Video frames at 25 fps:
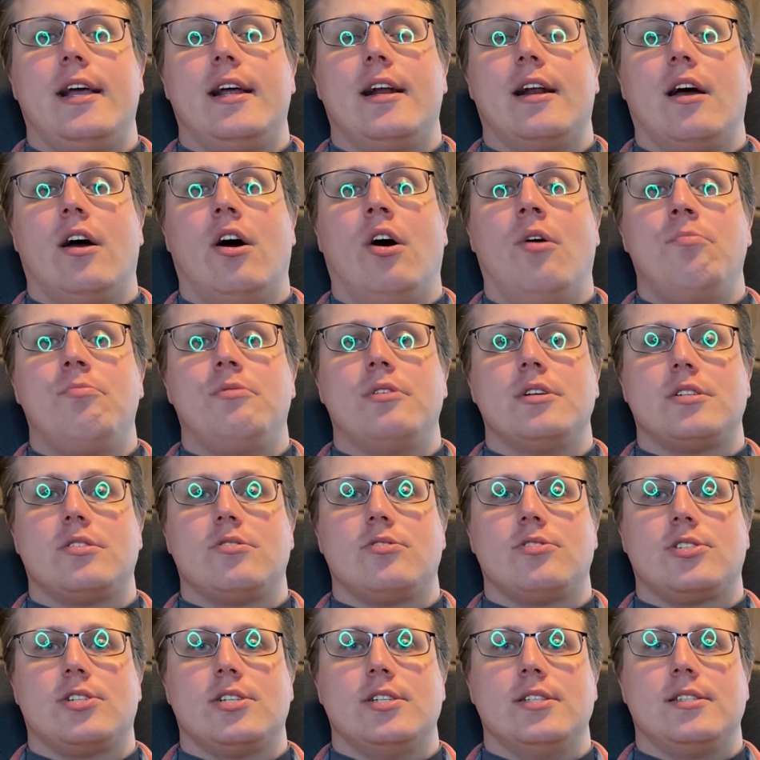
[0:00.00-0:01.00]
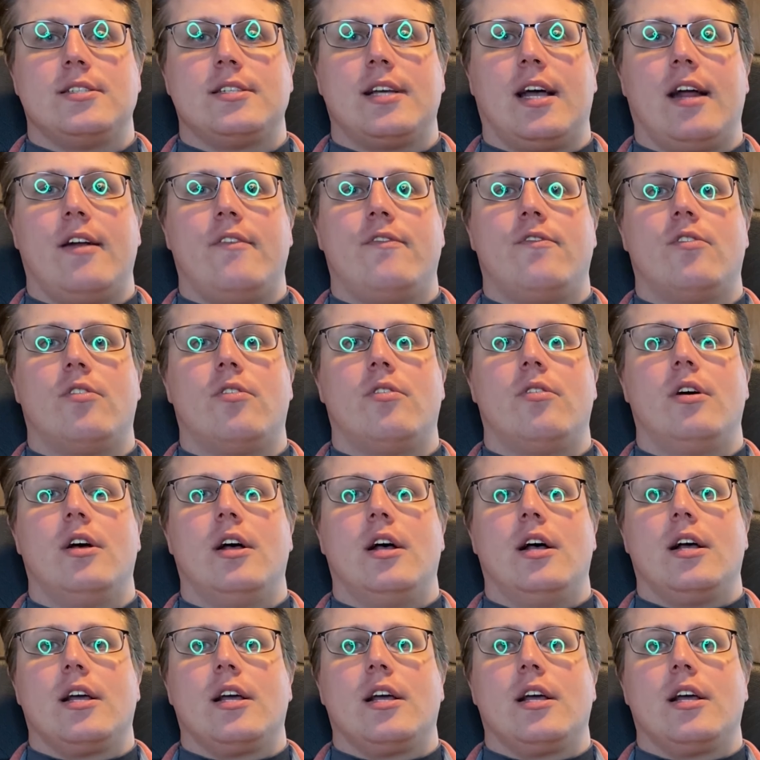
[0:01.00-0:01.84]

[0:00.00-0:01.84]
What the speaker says: and I hope this was insightful.